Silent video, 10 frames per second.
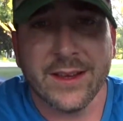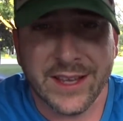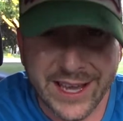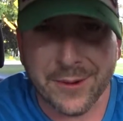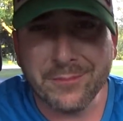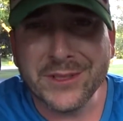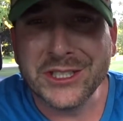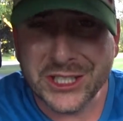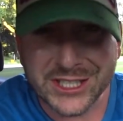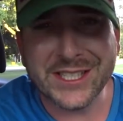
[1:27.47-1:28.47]
Yep,
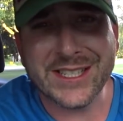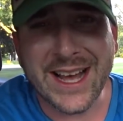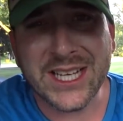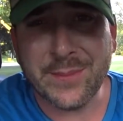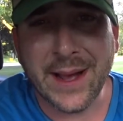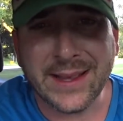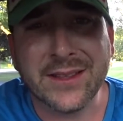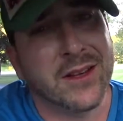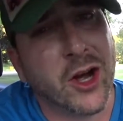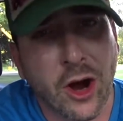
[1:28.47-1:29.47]
just as I
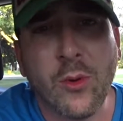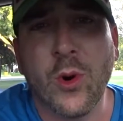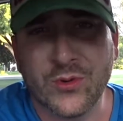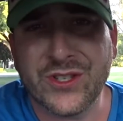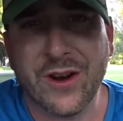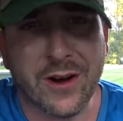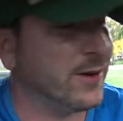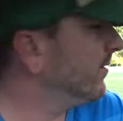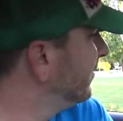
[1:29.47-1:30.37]
expected, the car won't start.